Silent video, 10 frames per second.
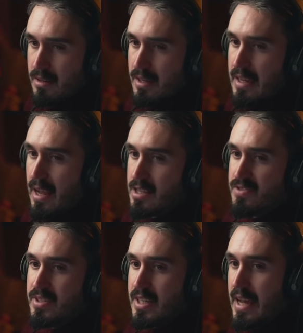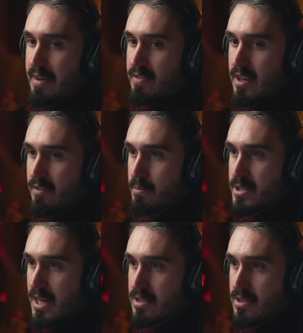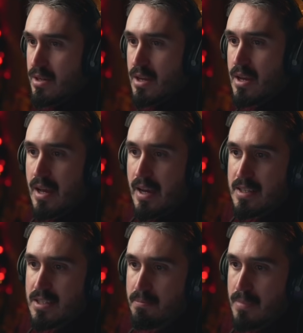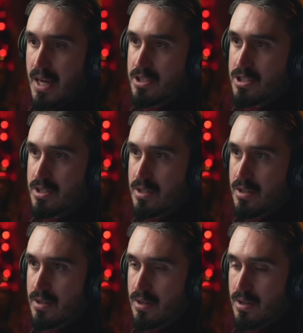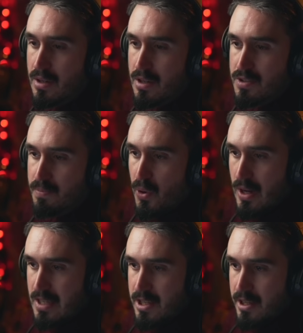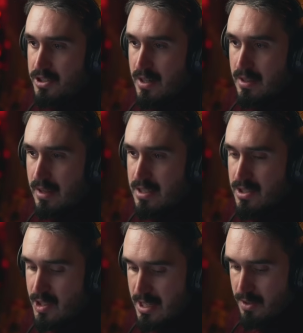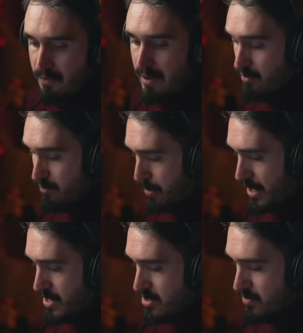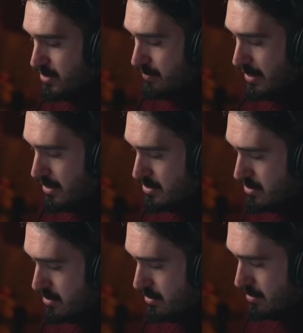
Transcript: Like, it has very heavy vibrato, and it's a much smaller section. I think it's just 5 players for the violins.